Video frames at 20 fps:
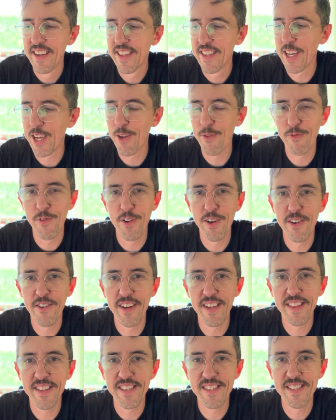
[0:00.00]
Thank you for
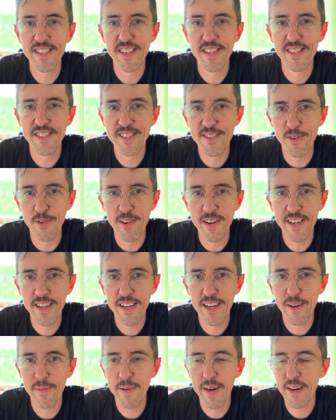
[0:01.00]
hearing this story
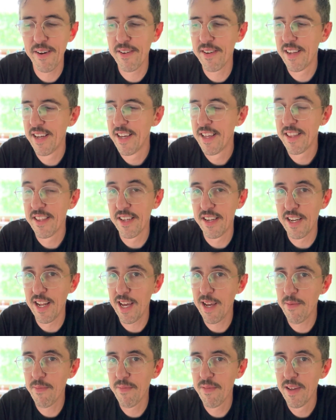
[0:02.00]
about the
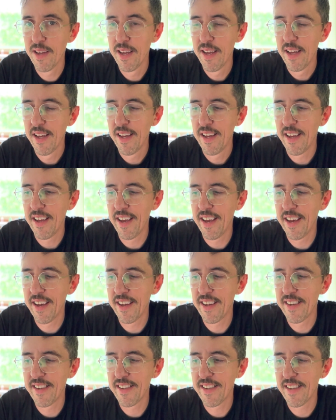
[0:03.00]
name
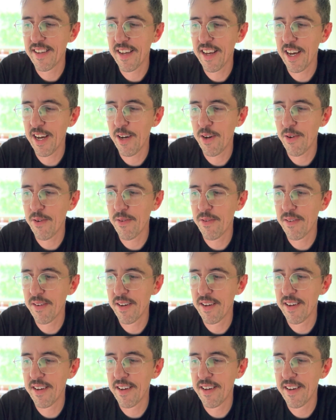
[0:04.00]
and how
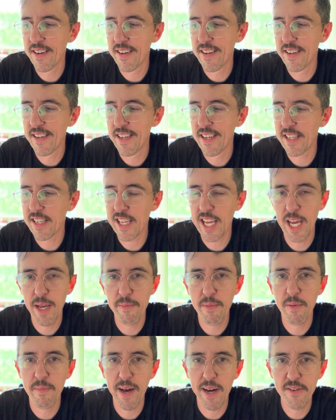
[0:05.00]
it
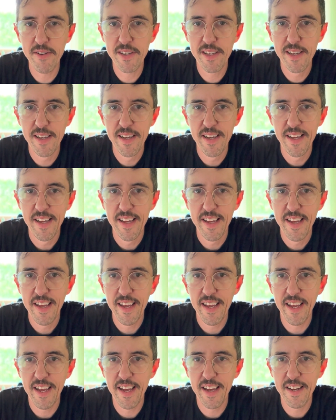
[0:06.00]
came about.
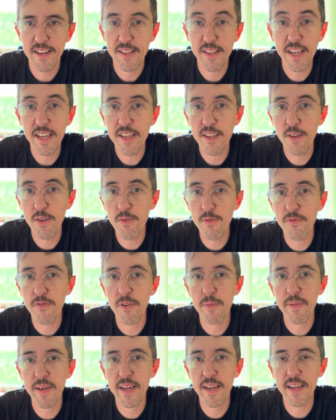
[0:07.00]
And thank you
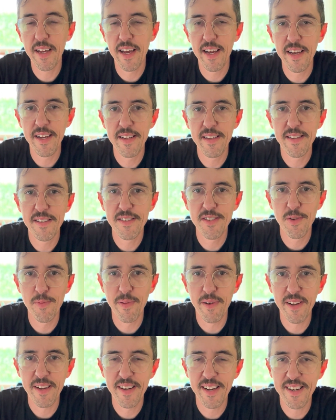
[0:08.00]
for being a
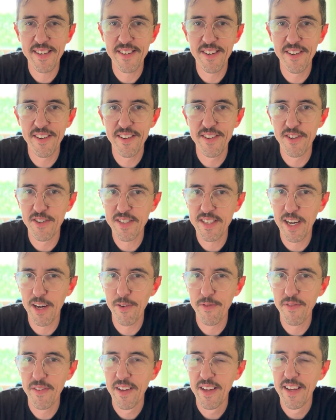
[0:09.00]
super connector
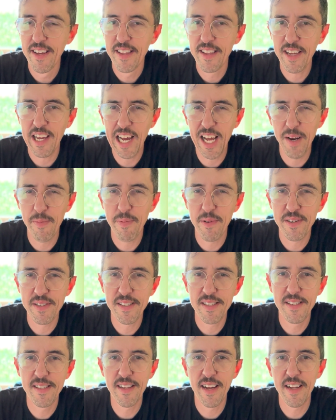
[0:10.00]
yourself, kind of
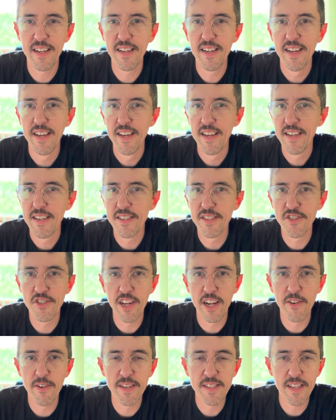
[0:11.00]
person that is
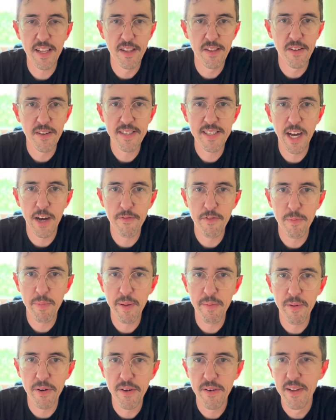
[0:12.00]
generous and looks out for
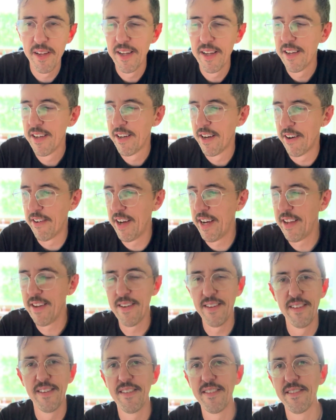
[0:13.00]
people. All right.
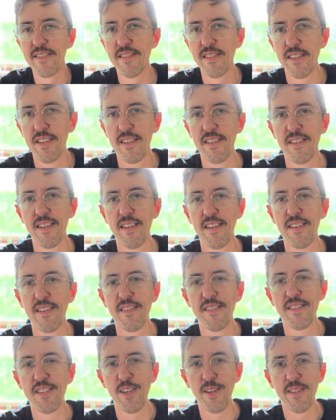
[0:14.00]
See
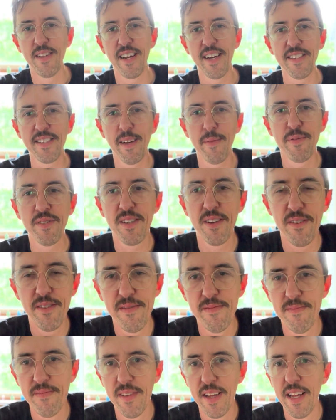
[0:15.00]
you in the next episode.